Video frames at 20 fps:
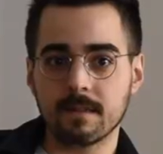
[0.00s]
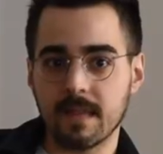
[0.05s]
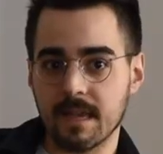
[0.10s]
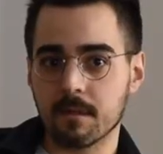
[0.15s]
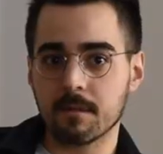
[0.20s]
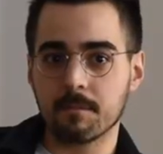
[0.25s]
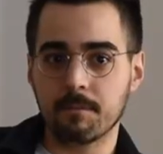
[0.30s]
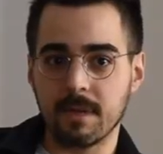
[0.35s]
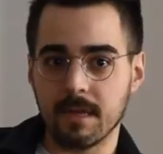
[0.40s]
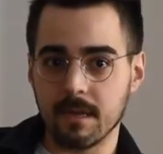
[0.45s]

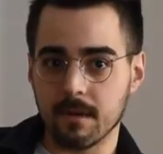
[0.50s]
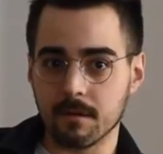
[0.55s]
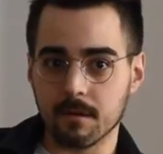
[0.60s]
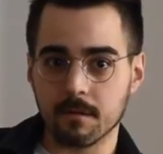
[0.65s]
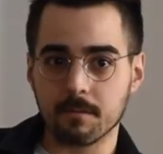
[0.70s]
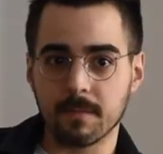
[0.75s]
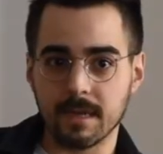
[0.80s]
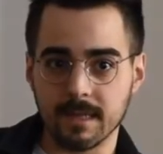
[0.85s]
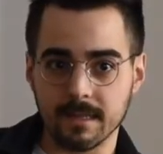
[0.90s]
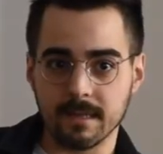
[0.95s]

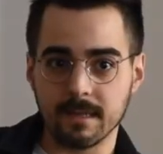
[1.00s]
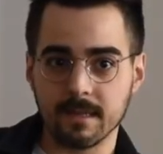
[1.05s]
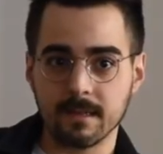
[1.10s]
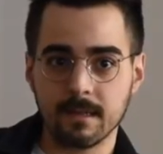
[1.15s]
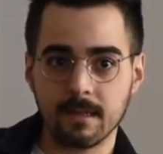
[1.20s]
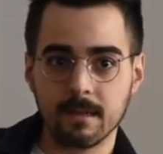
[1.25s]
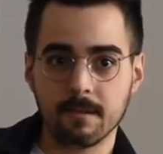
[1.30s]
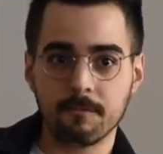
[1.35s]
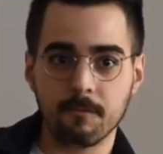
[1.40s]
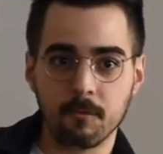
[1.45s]
taxpayers' money
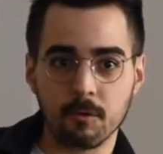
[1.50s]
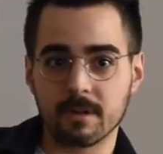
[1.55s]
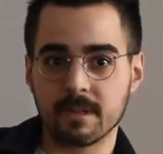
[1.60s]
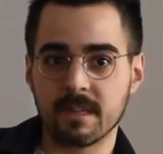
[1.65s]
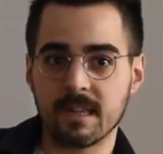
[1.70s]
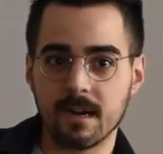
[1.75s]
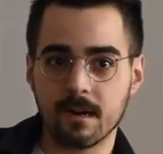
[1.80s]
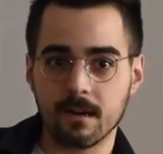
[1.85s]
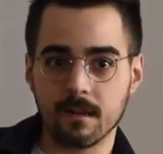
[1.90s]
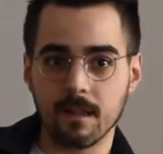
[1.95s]
for
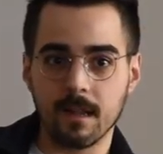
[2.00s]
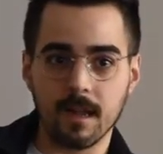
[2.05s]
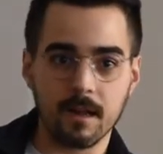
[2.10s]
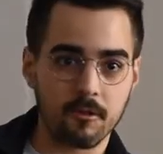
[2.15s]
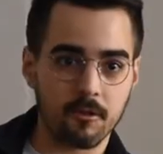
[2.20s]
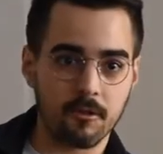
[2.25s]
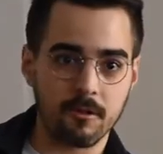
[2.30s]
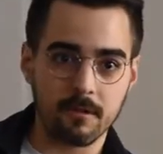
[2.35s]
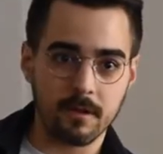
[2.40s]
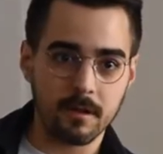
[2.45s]
their
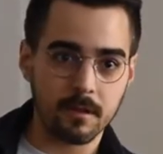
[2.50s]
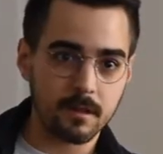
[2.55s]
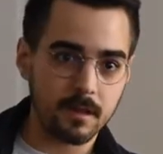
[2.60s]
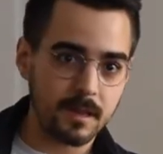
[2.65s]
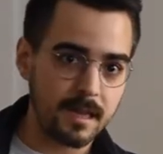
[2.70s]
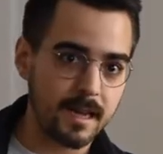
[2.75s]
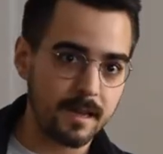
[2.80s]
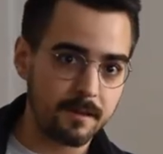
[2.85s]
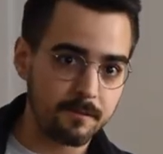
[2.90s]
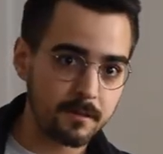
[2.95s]
luxurious
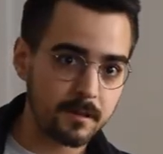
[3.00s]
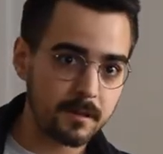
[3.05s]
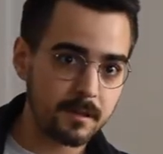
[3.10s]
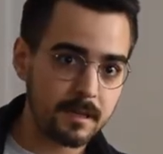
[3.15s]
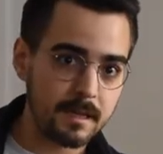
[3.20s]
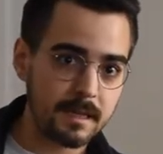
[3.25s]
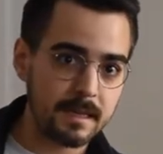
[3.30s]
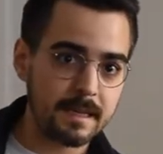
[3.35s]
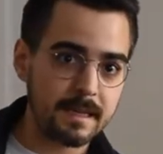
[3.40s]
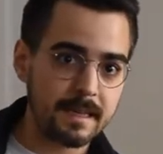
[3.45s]
lives.
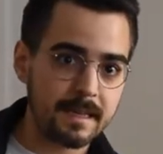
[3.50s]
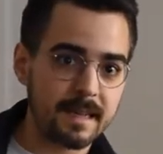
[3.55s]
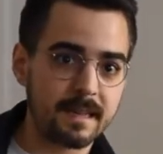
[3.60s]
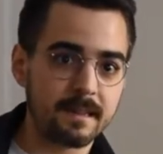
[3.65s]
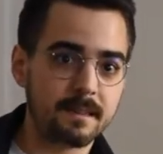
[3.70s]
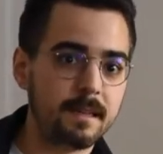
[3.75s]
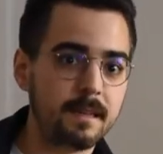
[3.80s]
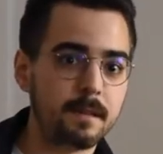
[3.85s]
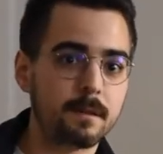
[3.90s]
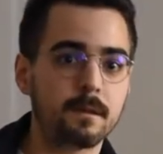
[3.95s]

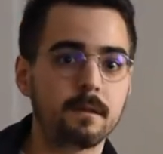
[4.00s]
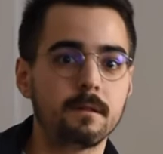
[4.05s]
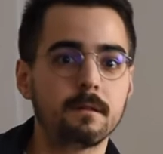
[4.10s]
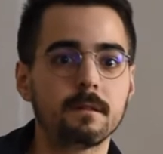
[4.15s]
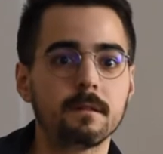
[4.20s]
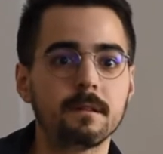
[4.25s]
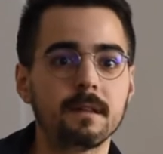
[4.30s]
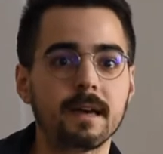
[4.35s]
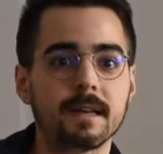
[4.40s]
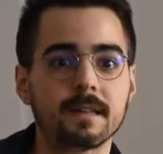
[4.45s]
And this
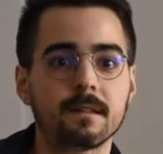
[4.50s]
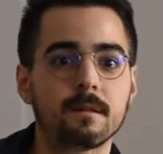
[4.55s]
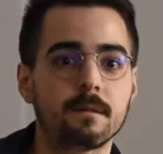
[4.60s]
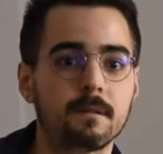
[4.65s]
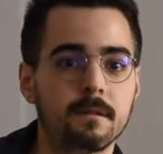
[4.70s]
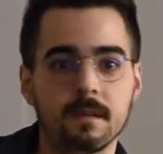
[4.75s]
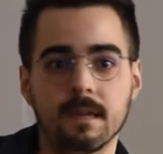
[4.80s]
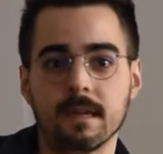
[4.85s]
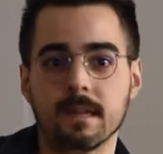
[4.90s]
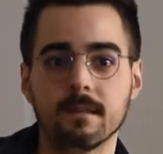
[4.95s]
is not
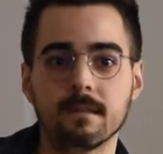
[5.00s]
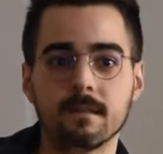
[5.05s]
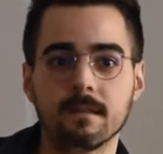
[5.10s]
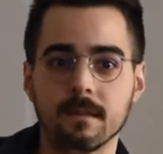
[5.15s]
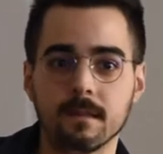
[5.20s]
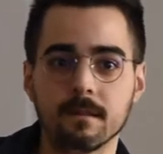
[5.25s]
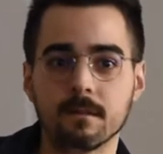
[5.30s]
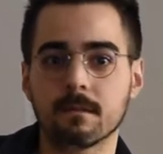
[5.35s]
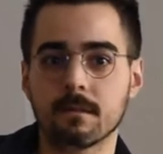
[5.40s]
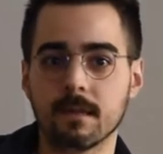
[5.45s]
said
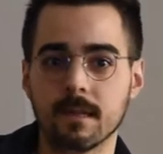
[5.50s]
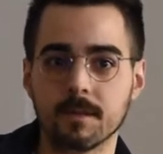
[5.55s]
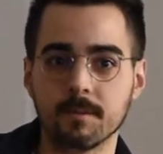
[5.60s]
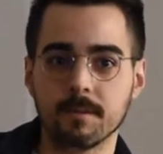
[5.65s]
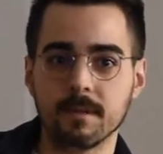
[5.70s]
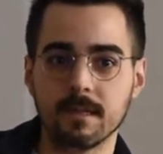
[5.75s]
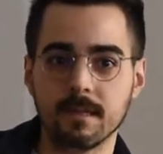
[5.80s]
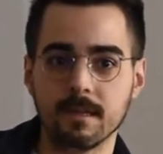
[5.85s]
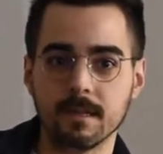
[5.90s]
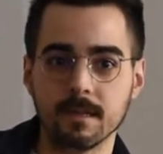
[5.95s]
in state
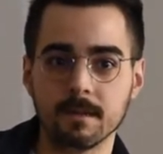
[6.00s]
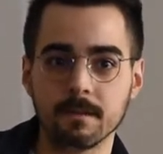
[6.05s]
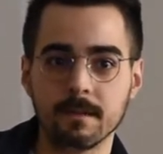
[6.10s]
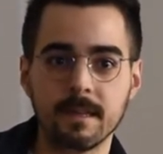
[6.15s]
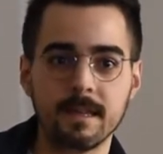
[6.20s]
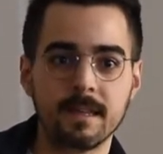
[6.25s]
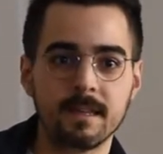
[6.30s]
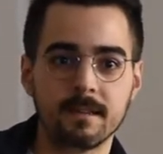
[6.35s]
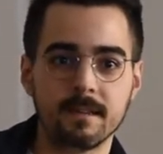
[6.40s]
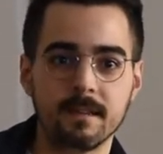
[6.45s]
media.
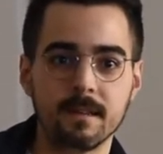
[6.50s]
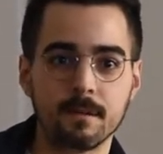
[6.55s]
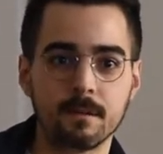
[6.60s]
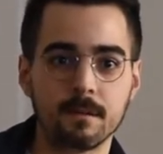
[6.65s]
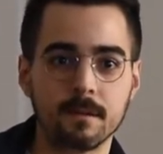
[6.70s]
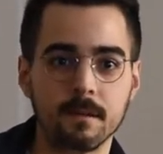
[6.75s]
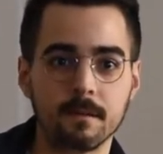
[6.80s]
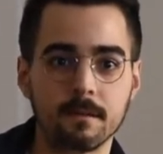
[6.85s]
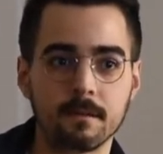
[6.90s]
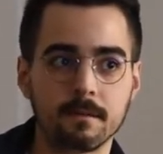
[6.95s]

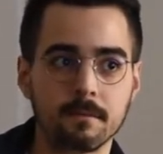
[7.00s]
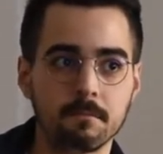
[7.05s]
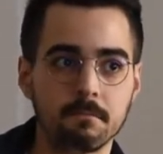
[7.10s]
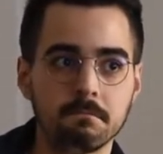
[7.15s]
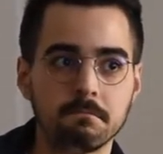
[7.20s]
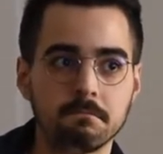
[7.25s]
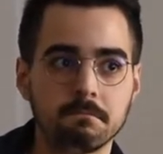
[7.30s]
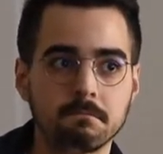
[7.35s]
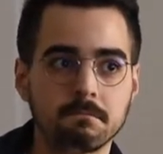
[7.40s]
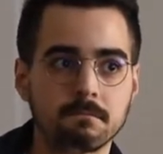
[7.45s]
This is
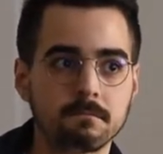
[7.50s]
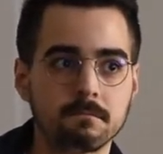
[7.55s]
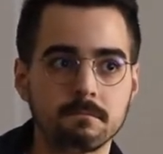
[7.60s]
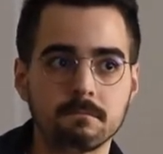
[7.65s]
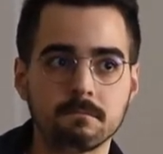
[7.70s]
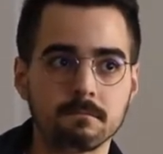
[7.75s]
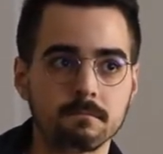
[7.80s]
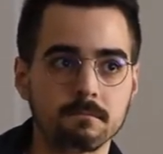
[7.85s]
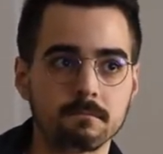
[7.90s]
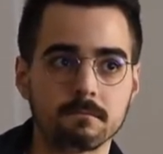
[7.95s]

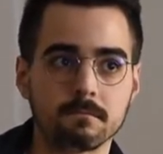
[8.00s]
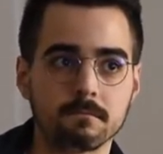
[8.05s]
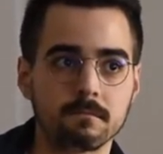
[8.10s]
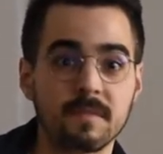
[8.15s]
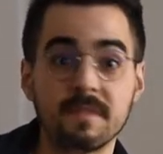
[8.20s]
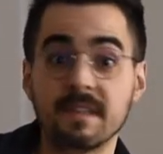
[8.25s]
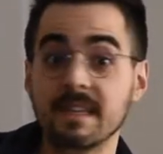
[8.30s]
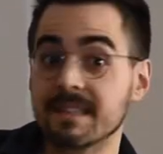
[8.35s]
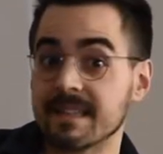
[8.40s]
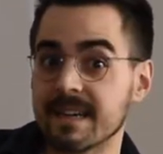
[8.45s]

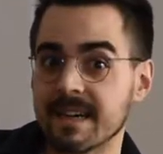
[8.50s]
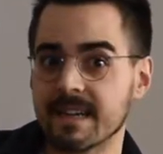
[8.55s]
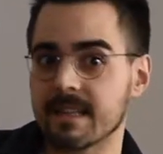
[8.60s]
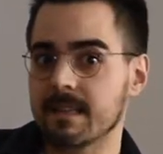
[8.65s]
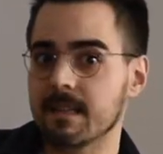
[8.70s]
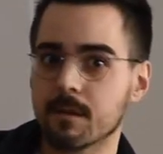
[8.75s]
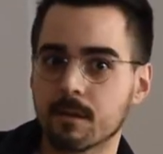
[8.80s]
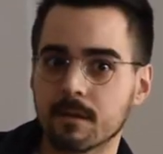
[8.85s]
denied in